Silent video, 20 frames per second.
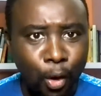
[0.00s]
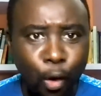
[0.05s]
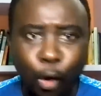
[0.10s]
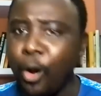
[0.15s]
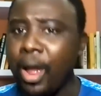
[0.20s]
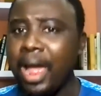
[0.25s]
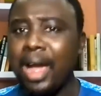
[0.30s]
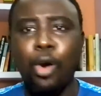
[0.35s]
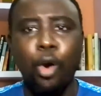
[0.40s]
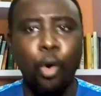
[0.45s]

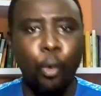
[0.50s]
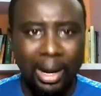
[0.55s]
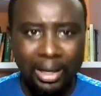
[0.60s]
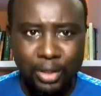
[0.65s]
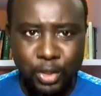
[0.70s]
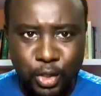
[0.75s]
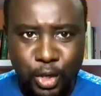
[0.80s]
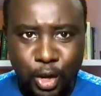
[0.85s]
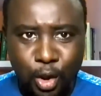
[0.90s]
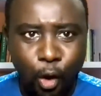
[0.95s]
or
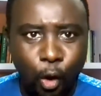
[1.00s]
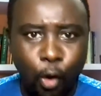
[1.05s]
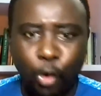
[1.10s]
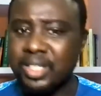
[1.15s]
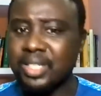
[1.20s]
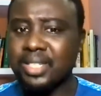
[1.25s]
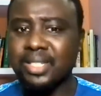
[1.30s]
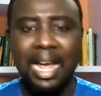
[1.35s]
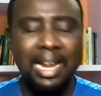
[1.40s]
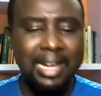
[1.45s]
ECOWAS,
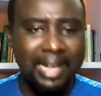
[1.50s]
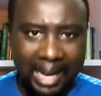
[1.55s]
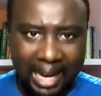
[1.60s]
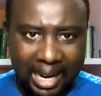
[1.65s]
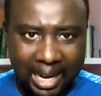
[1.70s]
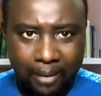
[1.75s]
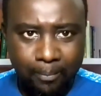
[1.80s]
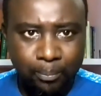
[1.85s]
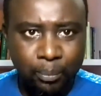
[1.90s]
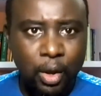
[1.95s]
or
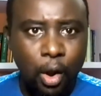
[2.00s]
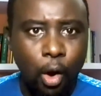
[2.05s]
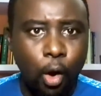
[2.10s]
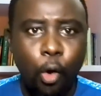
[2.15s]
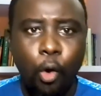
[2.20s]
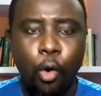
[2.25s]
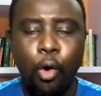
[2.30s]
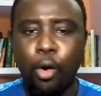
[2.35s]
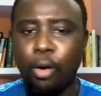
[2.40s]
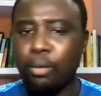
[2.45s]
SADC,
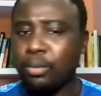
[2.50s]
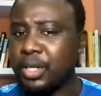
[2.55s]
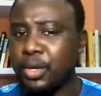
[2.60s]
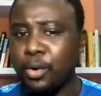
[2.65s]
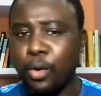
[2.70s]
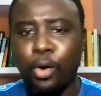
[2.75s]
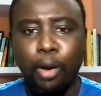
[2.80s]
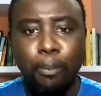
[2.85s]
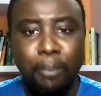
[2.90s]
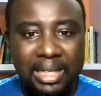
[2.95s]
or,
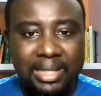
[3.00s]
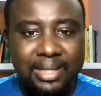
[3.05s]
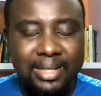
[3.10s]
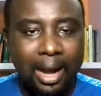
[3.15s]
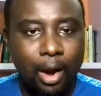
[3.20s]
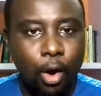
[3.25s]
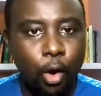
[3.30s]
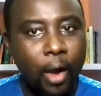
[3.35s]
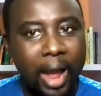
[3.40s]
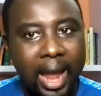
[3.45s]
you know,
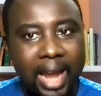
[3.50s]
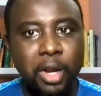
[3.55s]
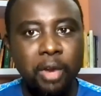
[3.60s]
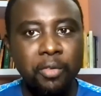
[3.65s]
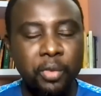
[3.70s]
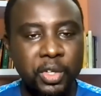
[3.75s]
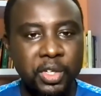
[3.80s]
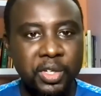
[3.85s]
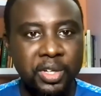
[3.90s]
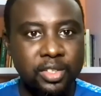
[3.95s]
COMESA, or any
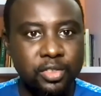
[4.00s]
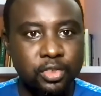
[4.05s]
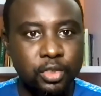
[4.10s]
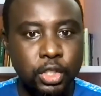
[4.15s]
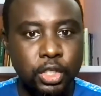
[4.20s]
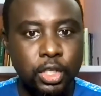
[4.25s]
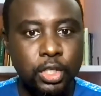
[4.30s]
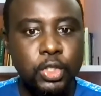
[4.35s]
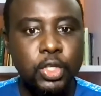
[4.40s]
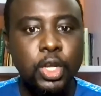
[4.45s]
regional
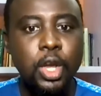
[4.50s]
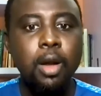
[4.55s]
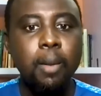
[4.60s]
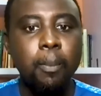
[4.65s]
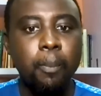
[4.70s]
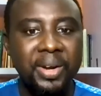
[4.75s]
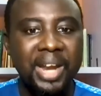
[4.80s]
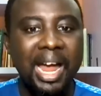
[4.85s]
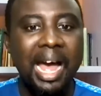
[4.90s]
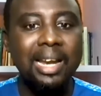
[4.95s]
institutions.
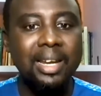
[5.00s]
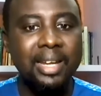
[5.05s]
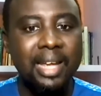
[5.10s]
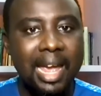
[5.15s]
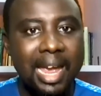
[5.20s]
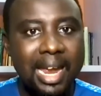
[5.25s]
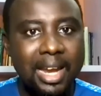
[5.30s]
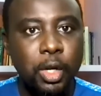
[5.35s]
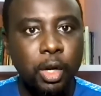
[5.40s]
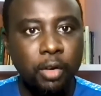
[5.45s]
But at
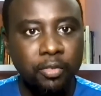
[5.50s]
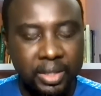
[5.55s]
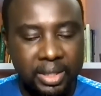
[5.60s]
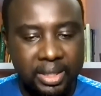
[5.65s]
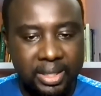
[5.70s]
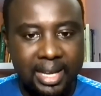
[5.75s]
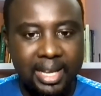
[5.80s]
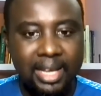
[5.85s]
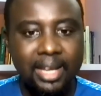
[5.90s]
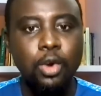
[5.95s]
the end of the
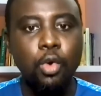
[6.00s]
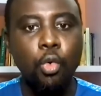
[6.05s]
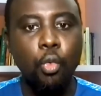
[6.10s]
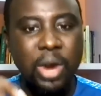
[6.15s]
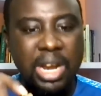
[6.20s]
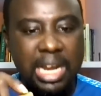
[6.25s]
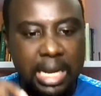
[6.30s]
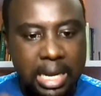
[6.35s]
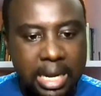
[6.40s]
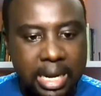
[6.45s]
day,
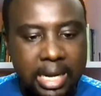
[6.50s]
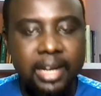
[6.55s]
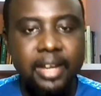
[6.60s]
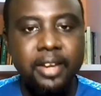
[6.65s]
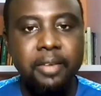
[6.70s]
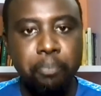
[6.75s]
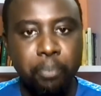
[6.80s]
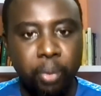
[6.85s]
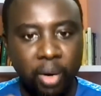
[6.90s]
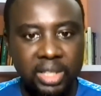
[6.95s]
we
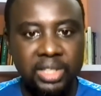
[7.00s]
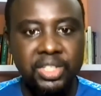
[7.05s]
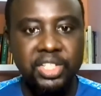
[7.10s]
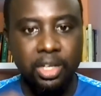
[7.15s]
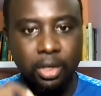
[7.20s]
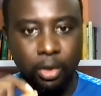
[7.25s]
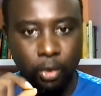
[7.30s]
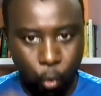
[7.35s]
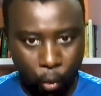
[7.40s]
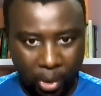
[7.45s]
need
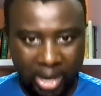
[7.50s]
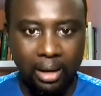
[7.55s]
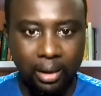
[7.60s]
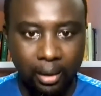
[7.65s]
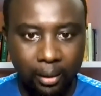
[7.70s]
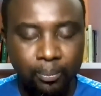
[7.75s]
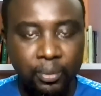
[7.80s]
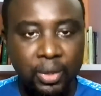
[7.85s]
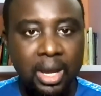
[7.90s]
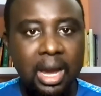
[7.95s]
political
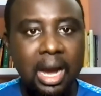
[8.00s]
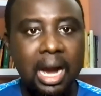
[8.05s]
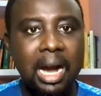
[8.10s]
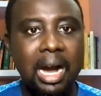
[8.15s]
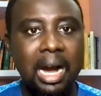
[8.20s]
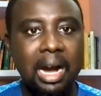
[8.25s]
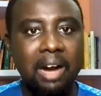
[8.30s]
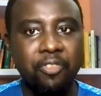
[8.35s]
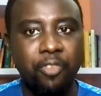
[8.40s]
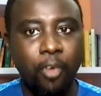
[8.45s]
will
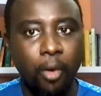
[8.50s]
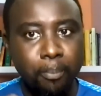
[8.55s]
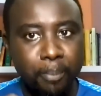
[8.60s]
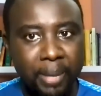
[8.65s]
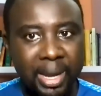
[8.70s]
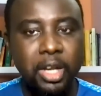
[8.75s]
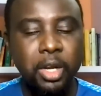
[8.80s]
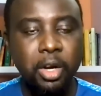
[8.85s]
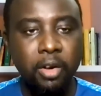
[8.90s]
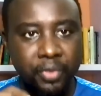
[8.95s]
for
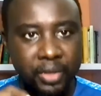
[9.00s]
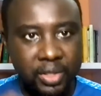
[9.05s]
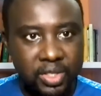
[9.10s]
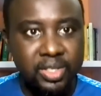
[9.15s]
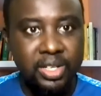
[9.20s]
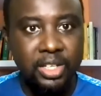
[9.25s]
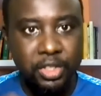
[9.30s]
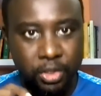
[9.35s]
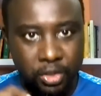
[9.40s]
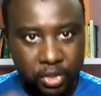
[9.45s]
many of
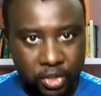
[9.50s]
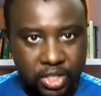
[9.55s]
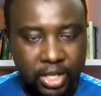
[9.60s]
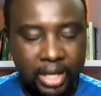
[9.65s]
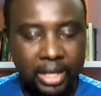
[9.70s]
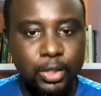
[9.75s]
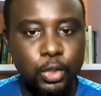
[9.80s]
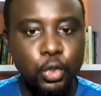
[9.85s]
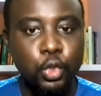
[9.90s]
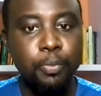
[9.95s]
these nation
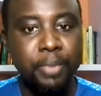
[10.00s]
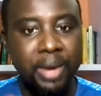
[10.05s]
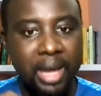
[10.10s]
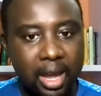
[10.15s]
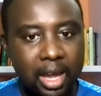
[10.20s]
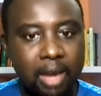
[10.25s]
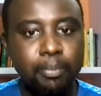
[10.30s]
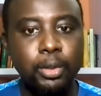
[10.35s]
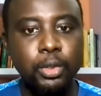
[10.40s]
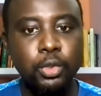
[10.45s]
states to
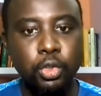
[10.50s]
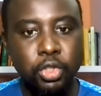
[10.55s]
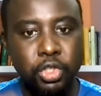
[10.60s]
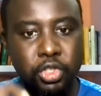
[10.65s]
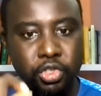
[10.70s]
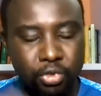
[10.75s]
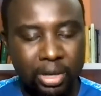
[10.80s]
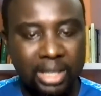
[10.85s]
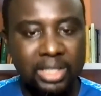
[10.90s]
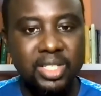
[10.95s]
be able
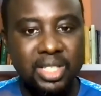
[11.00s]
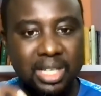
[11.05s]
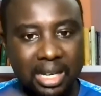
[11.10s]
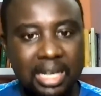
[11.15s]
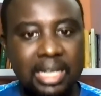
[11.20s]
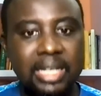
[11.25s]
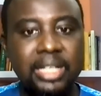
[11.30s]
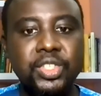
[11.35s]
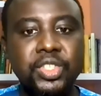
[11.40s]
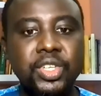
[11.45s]
to
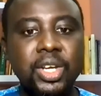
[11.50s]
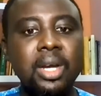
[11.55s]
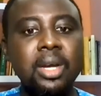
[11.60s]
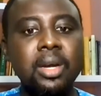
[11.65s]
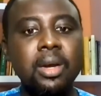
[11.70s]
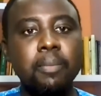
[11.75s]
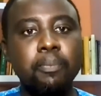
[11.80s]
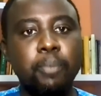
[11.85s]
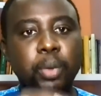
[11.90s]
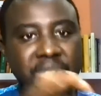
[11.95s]
translate
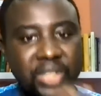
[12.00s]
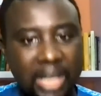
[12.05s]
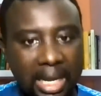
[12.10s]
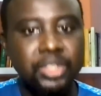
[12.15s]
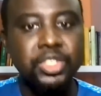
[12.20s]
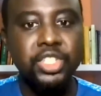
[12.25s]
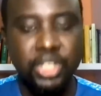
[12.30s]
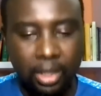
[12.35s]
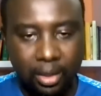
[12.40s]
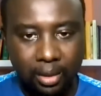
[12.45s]

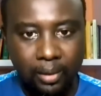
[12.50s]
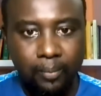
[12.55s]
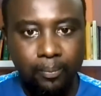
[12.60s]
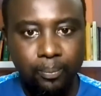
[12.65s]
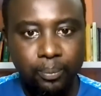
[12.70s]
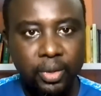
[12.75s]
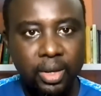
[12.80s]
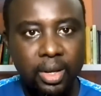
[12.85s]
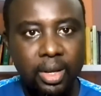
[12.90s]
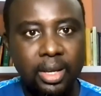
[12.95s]

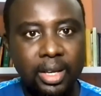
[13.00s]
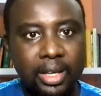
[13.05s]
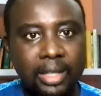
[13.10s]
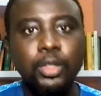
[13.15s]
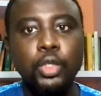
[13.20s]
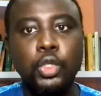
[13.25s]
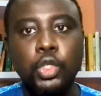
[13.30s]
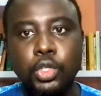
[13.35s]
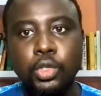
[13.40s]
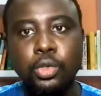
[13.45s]
potential
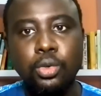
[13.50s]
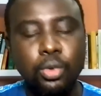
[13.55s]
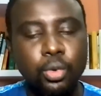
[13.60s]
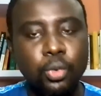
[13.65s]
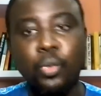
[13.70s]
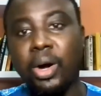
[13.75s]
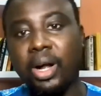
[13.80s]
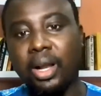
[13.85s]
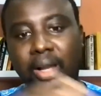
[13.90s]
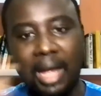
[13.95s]

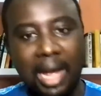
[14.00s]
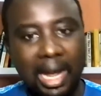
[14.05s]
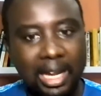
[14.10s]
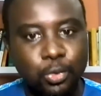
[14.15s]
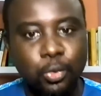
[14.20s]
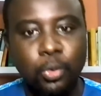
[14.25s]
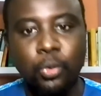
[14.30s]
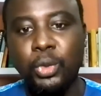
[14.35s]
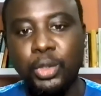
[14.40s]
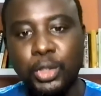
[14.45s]
into, well,
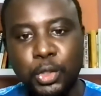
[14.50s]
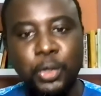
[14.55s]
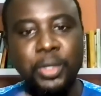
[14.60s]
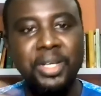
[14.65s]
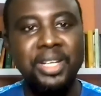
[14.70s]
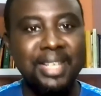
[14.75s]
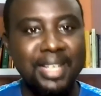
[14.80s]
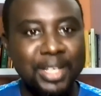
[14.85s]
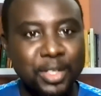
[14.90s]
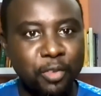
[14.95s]
as we will do
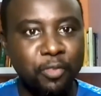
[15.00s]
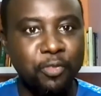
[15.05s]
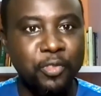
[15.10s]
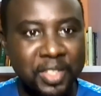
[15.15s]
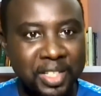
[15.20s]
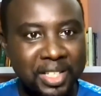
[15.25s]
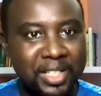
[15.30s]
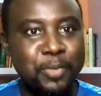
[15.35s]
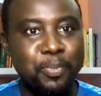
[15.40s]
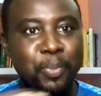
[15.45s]
in days of
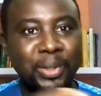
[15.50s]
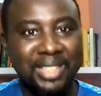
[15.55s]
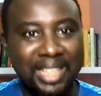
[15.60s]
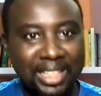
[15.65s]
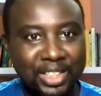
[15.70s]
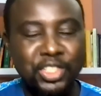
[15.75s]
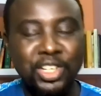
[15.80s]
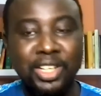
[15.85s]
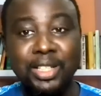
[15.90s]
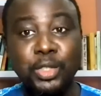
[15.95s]
physics,
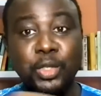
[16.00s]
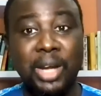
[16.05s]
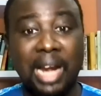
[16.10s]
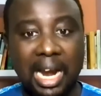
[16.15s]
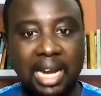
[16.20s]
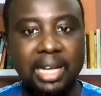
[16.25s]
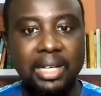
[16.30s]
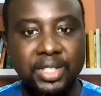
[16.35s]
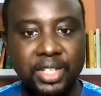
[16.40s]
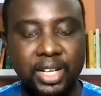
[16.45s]
potential into
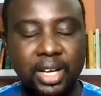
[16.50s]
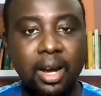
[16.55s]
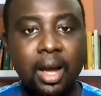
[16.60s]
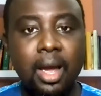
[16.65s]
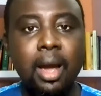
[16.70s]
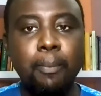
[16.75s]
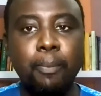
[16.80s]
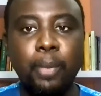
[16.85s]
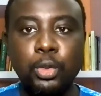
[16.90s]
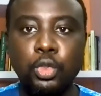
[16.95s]
kinetic,
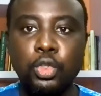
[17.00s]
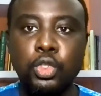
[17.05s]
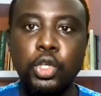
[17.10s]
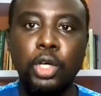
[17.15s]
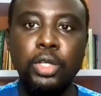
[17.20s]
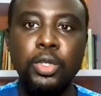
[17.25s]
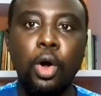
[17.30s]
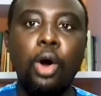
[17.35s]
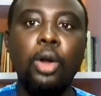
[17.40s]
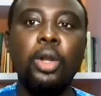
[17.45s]
but to
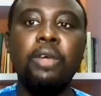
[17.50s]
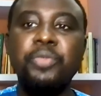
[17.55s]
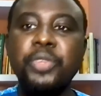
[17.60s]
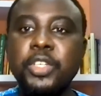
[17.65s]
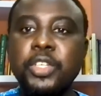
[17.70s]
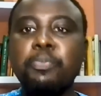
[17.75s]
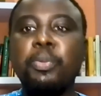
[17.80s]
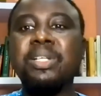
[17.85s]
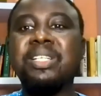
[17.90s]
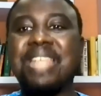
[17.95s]
turn all of
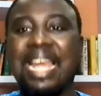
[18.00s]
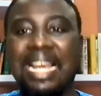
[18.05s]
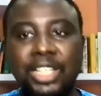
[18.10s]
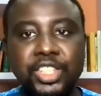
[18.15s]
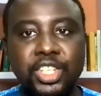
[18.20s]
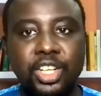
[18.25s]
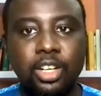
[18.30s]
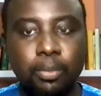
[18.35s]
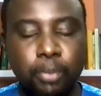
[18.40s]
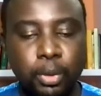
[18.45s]
those
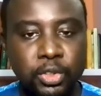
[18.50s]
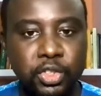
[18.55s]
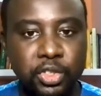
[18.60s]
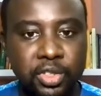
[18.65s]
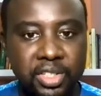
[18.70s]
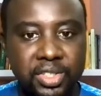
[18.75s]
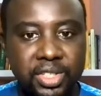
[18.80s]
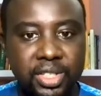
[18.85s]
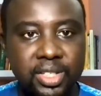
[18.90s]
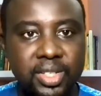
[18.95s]
potential
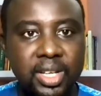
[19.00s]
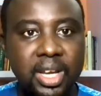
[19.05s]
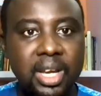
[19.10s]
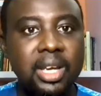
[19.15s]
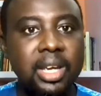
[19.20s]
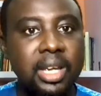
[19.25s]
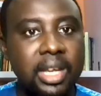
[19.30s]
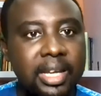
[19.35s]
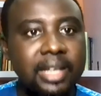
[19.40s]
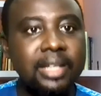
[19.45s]
opportunities
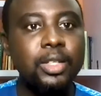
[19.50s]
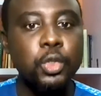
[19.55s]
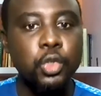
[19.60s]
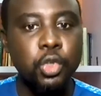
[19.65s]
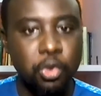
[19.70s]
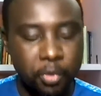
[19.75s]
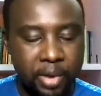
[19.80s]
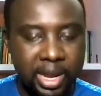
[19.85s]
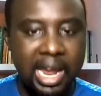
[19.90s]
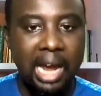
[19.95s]

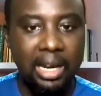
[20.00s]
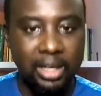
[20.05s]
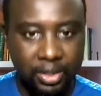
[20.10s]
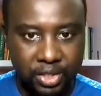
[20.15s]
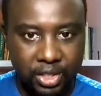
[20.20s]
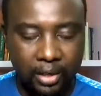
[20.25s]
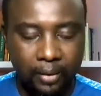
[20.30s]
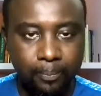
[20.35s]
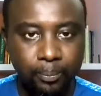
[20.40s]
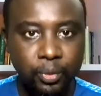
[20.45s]
into
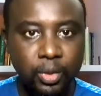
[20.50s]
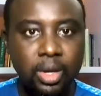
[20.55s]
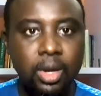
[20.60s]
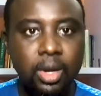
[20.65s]
reality.